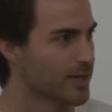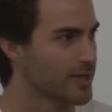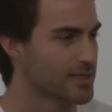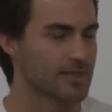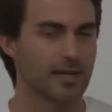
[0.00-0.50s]

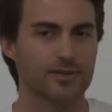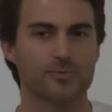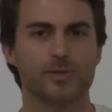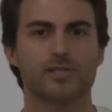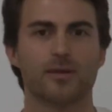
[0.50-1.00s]
because it tells
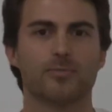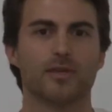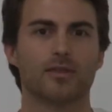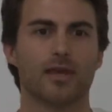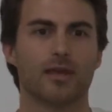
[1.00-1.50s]
me
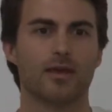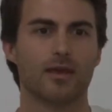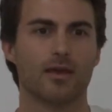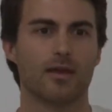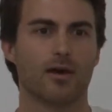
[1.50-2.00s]
something that
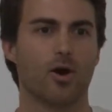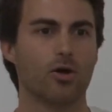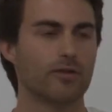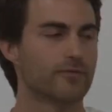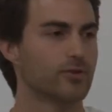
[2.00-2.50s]

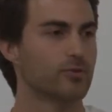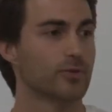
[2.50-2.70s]
all of you